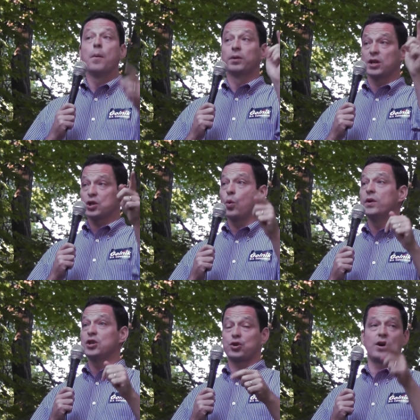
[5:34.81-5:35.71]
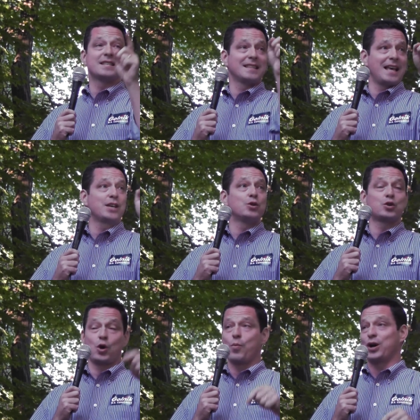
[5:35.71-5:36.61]
But let's go win this race, and thank you
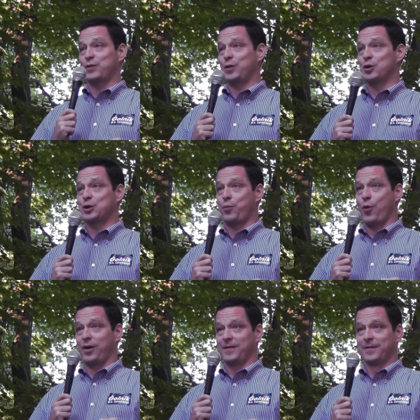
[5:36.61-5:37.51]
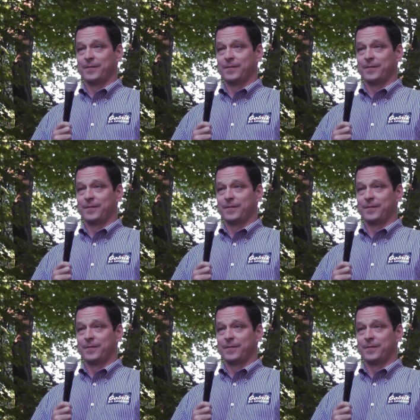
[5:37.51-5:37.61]
so much for your support.